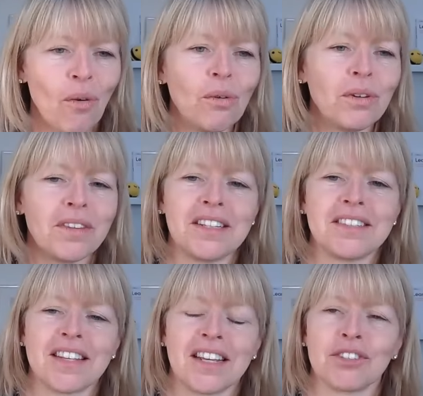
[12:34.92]
all of
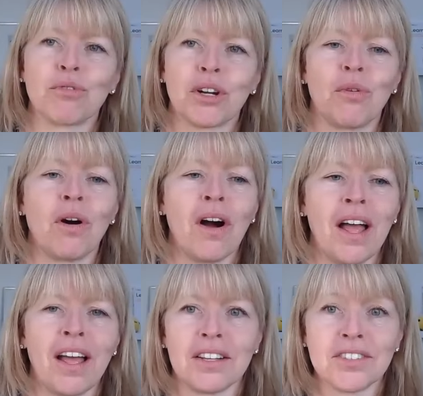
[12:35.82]
these things
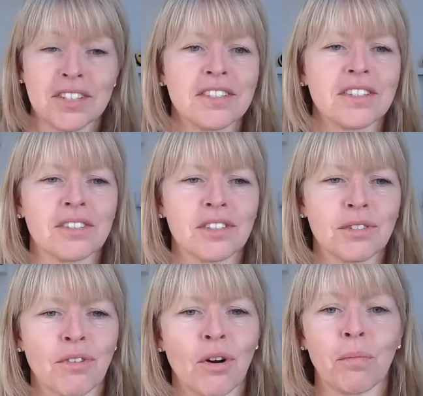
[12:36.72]
require
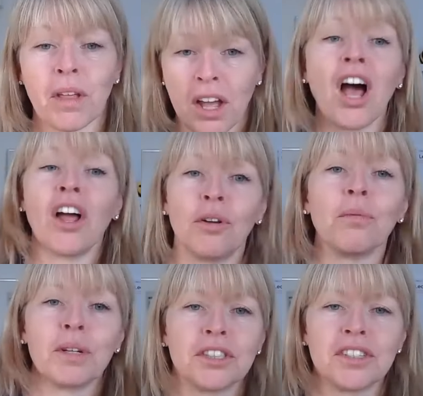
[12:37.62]
assistance from the
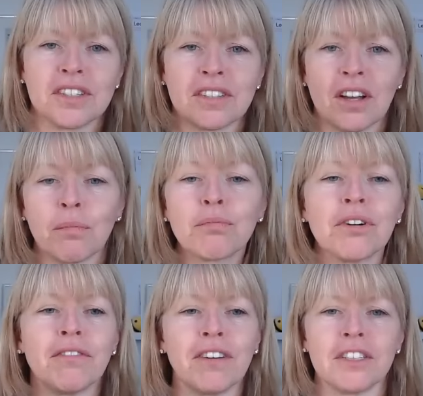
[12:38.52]
kernel, which is this kind of
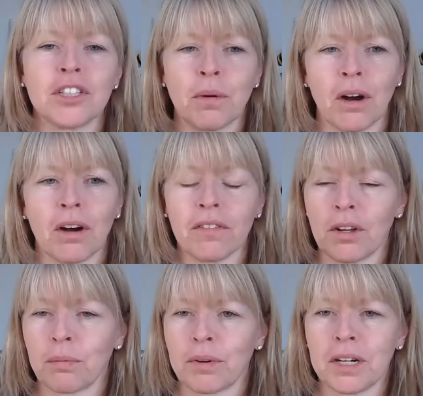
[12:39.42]
privileged part of
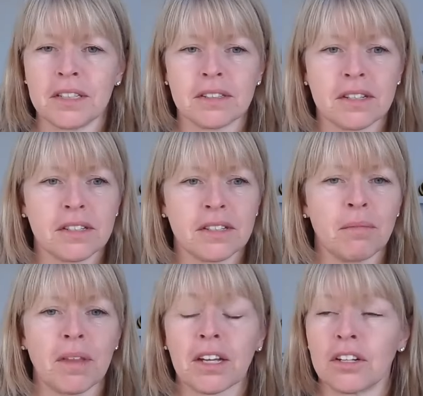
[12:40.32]
the operating
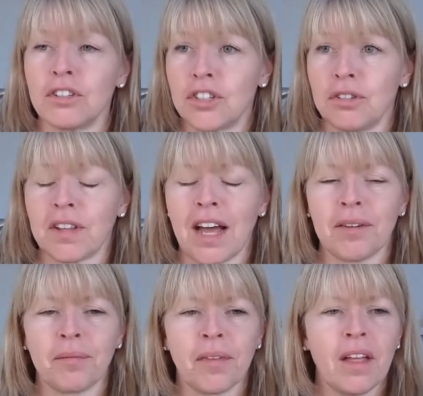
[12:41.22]
system that can do
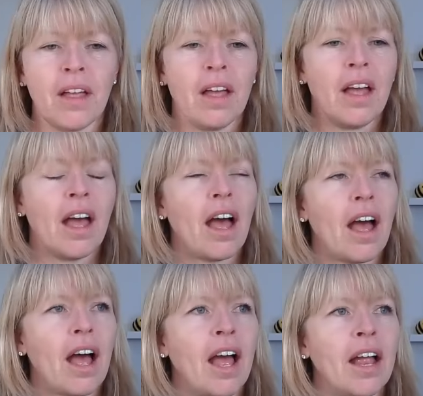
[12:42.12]
that.
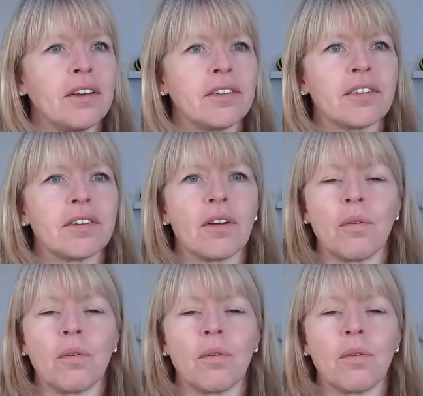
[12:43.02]
And